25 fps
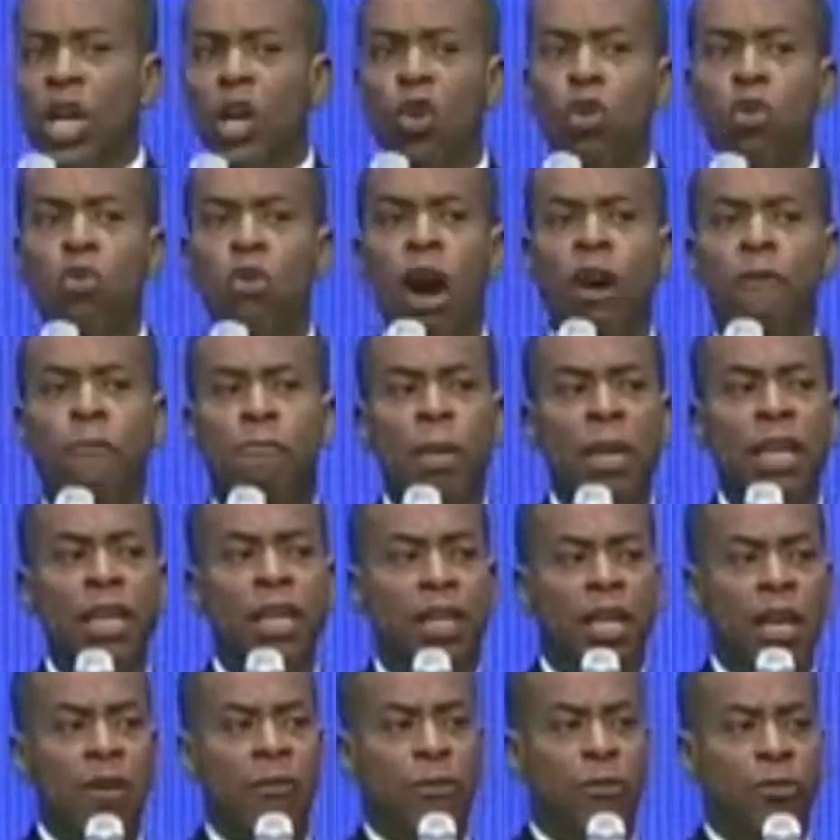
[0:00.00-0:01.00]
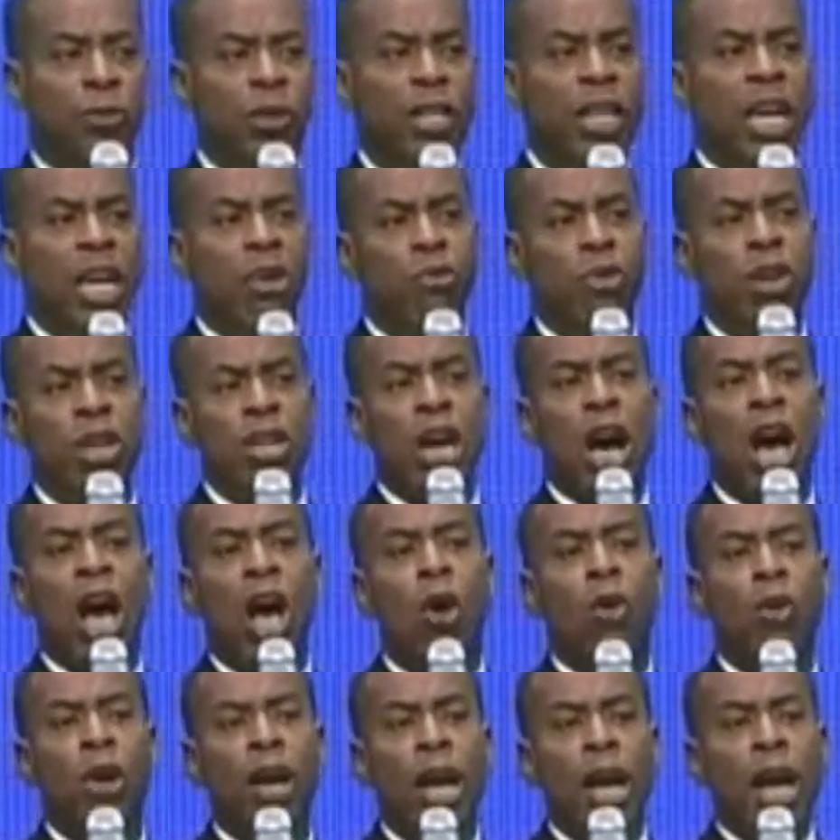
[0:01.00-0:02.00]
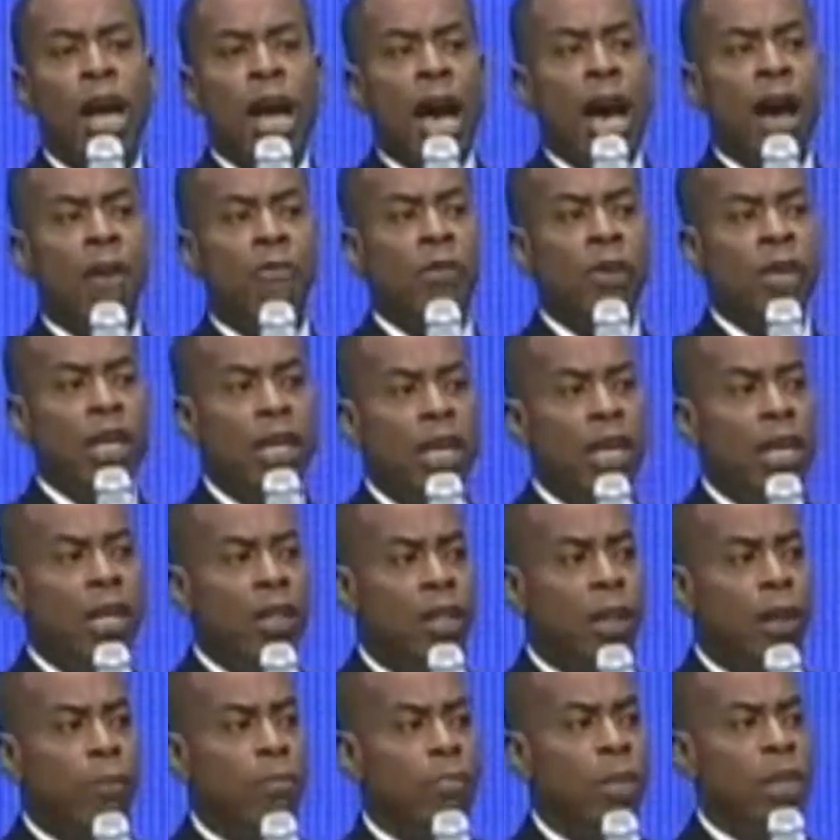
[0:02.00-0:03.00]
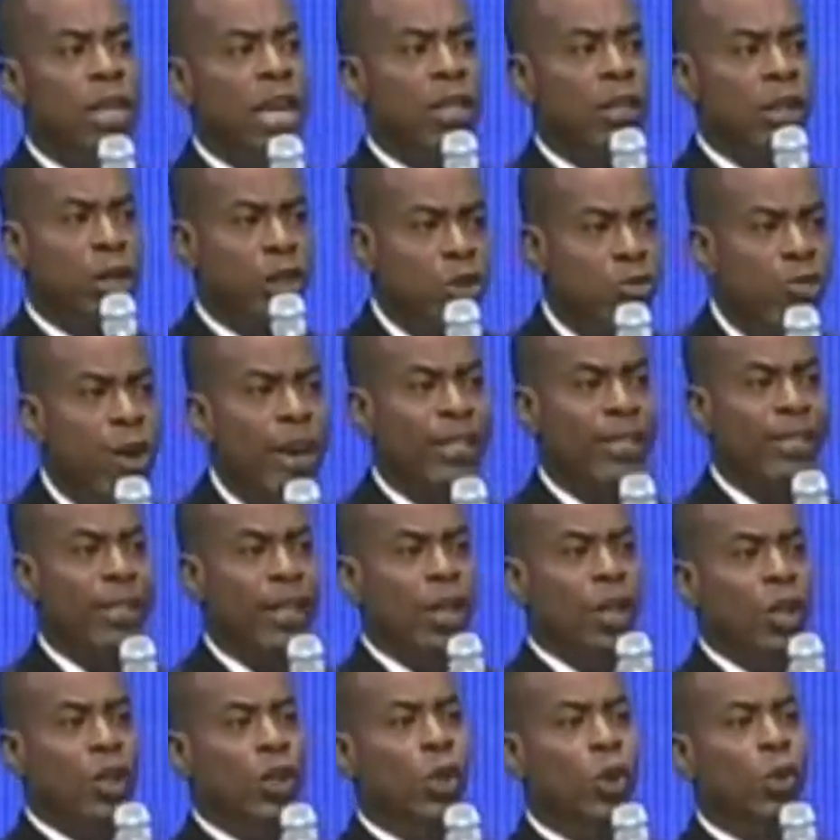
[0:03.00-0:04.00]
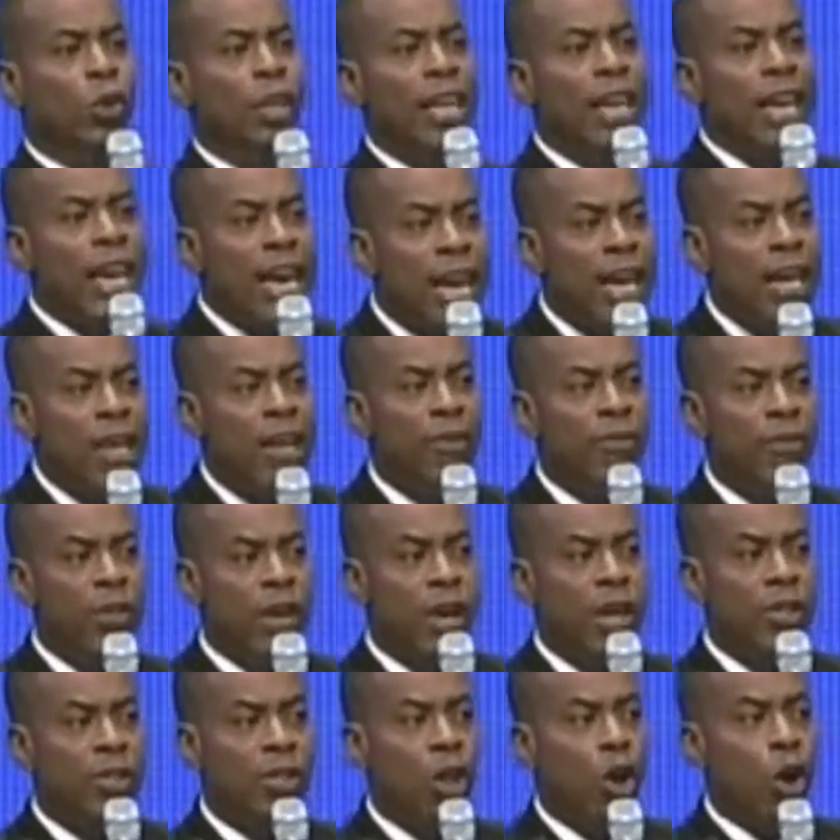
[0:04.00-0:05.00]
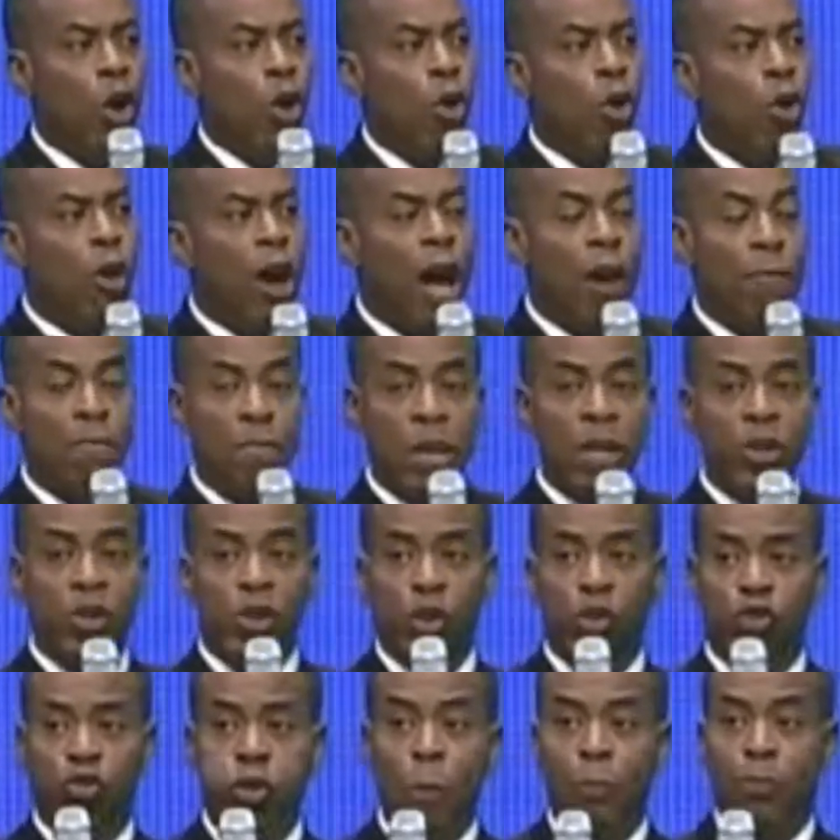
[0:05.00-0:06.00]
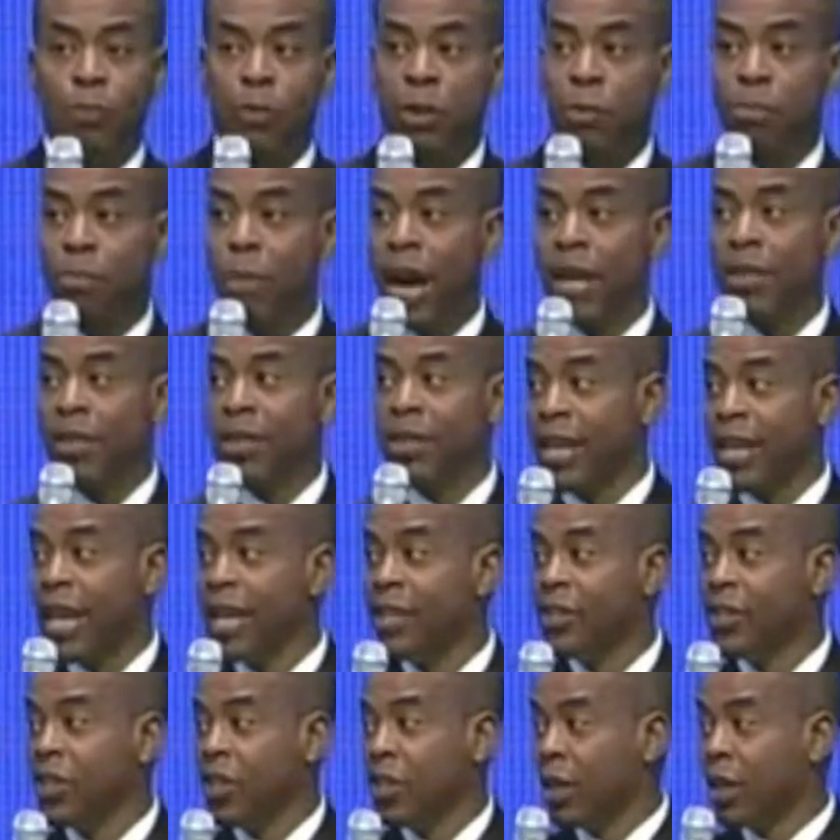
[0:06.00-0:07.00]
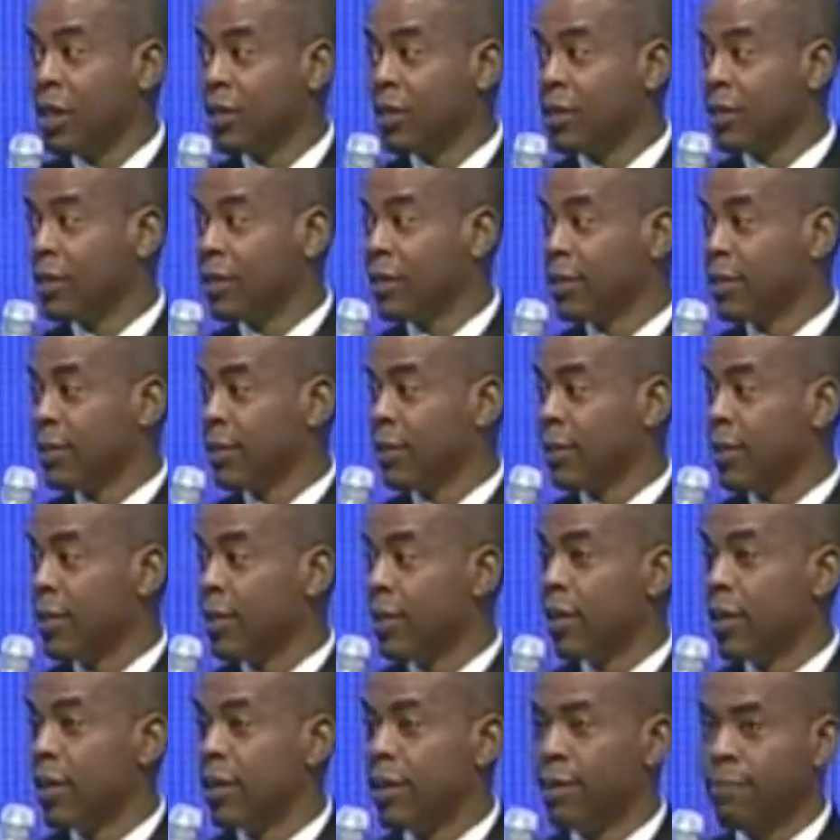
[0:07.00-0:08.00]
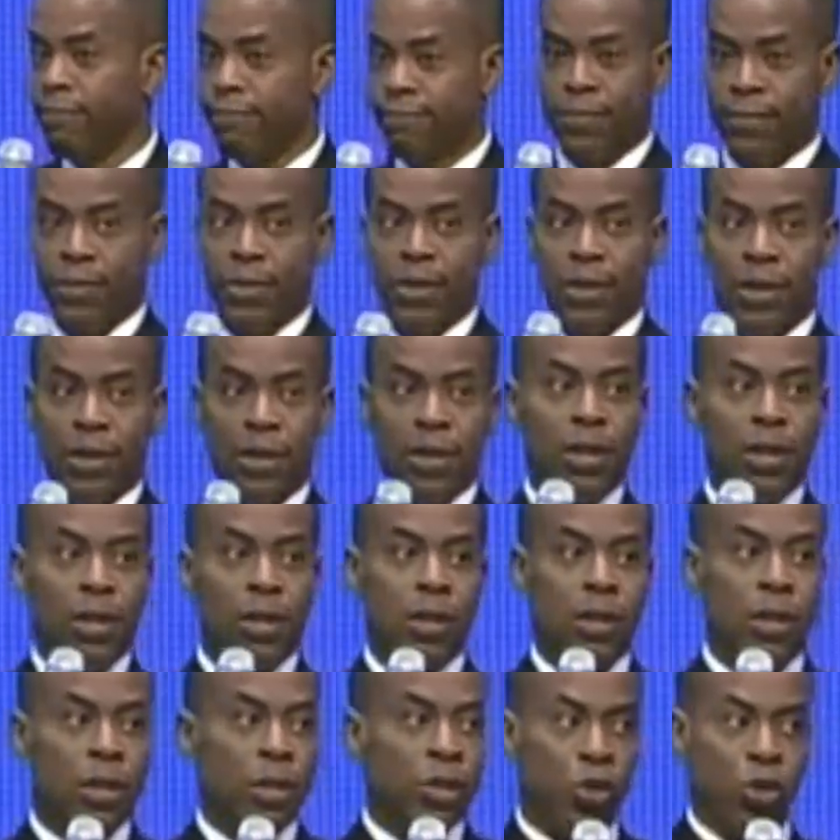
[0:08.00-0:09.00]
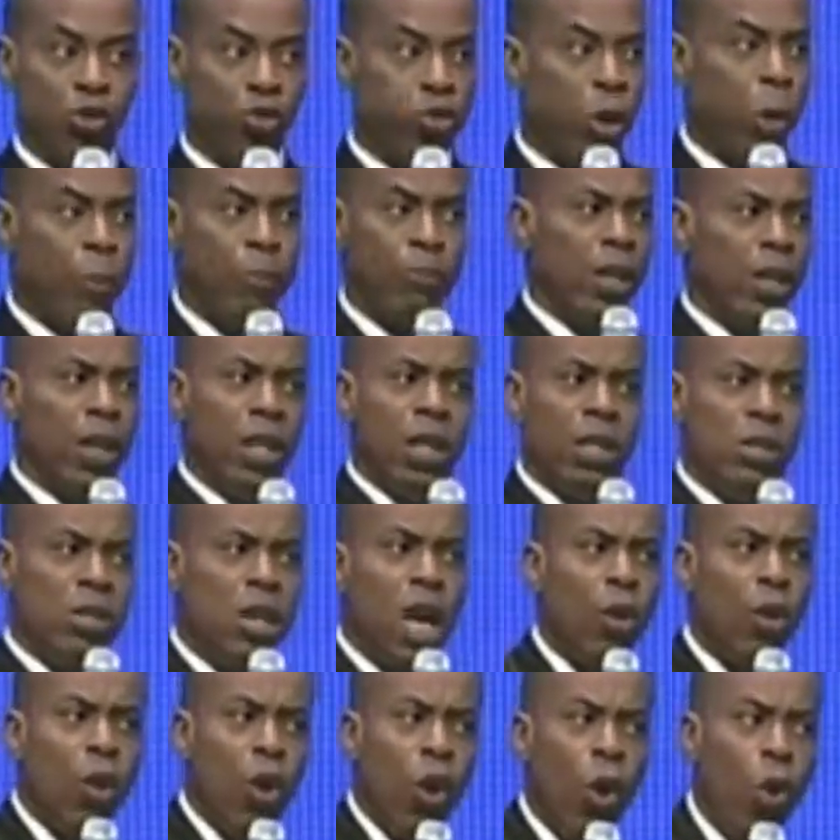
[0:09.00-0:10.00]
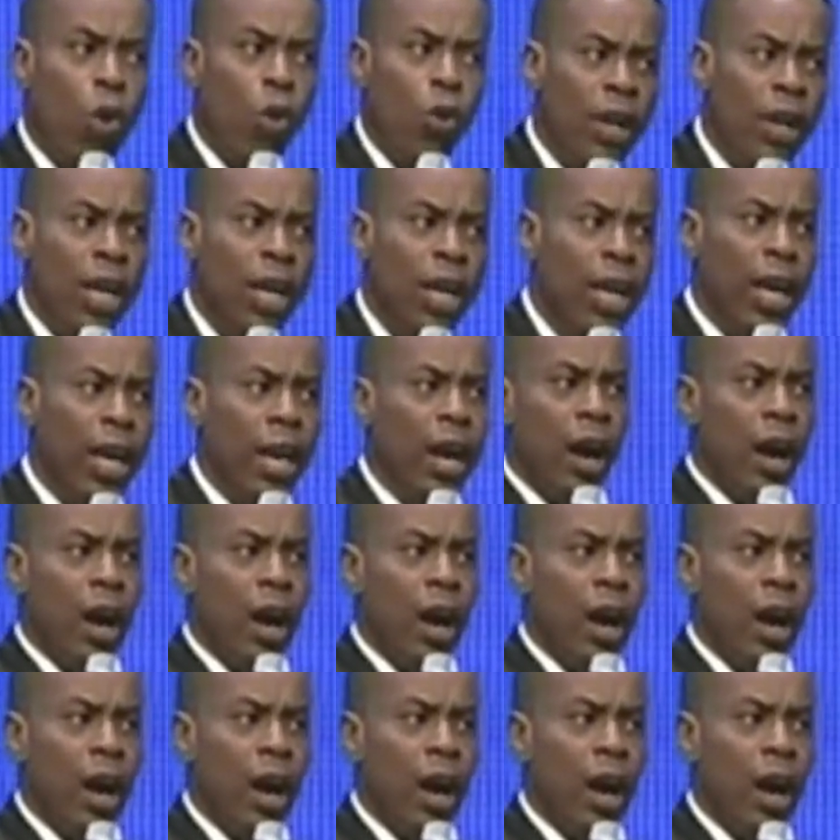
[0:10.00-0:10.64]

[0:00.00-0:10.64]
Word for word: who have been gifted and renowned have either been a threat to the envious or have been stripped by the sensuous. Stripped not only